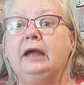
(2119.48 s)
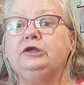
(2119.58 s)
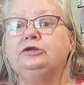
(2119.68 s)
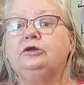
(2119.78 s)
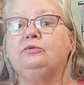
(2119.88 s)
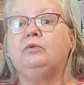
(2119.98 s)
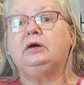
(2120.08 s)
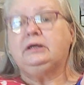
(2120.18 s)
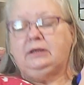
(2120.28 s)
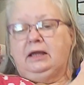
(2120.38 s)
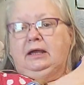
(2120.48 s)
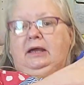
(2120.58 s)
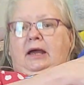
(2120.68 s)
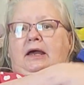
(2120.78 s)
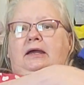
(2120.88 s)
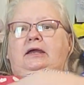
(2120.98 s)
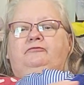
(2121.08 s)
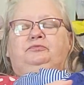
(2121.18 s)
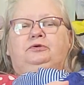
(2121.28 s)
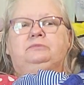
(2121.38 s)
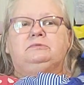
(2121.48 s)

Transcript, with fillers: you know what? I have pretty